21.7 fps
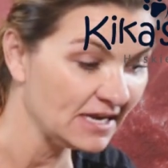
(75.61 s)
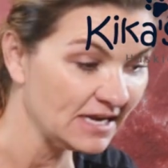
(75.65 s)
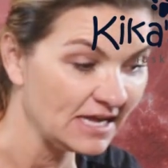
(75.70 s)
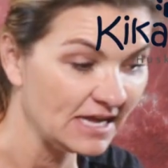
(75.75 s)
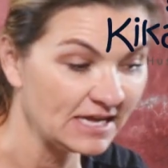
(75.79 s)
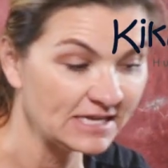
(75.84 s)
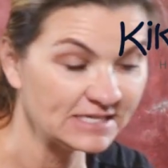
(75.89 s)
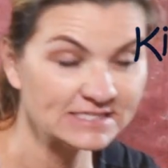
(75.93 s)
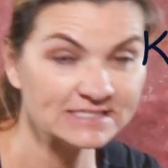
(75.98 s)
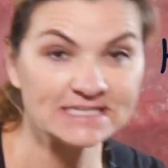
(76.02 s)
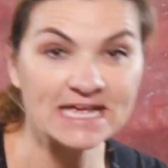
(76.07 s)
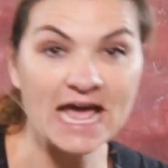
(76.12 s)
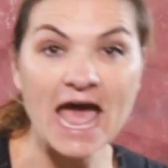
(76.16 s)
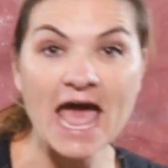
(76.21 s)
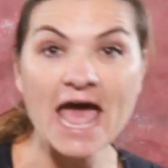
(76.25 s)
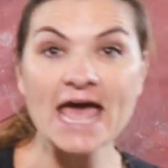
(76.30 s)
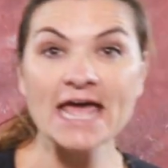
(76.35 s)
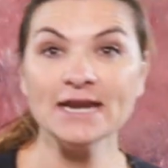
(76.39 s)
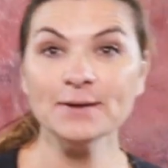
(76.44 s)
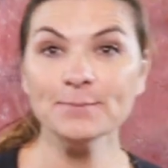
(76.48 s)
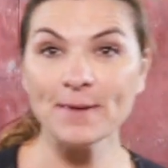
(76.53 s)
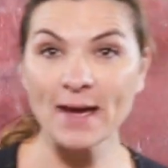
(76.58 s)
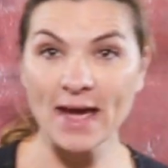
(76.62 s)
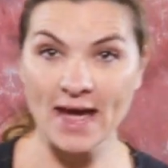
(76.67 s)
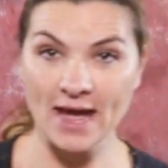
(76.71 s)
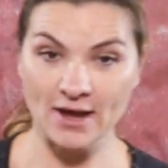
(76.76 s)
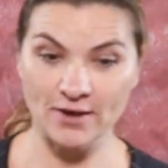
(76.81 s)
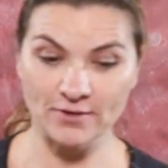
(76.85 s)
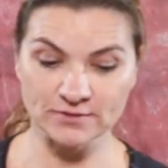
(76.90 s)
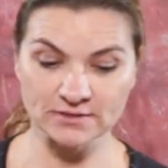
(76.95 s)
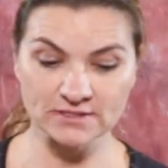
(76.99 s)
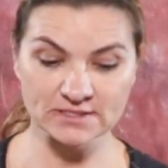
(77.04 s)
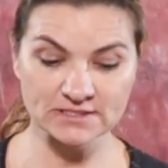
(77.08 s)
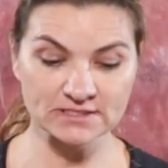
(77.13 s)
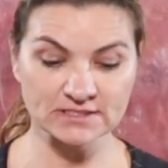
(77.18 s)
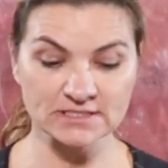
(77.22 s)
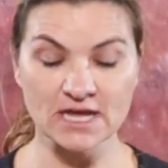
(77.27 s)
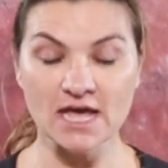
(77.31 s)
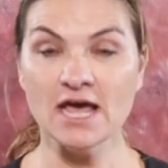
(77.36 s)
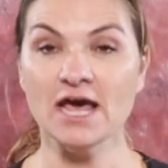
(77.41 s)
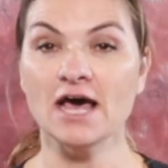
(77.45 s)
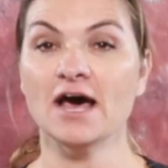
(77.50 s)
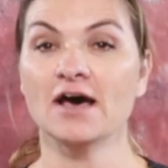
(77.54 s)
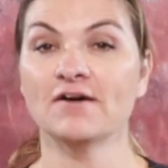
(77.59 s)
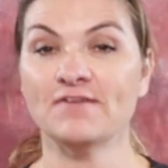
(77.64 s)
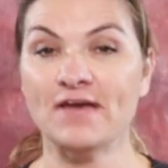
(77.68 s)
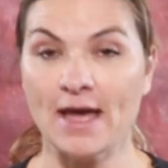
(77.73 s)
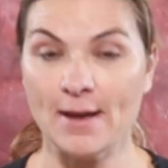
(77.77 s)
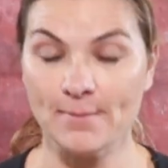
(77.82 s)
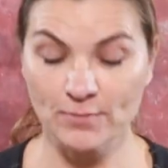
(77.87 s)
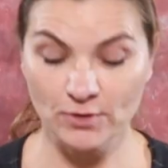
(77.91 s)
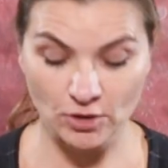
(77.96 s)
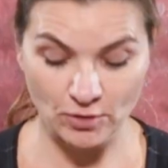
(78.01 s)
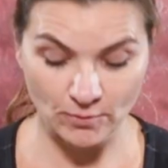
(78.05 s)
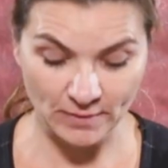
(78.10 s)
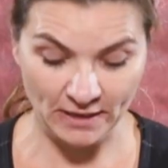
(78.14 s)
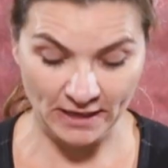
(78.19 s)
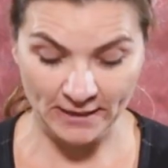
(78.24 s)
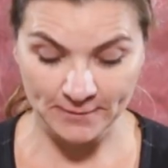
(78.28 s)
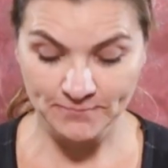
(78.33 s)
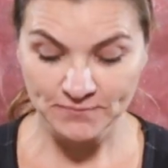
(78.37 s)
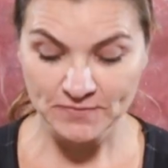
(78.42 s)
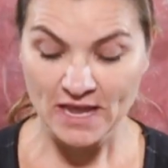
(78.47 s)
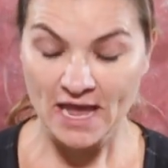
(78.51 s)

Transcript: then 10 pounds of hamburger meat.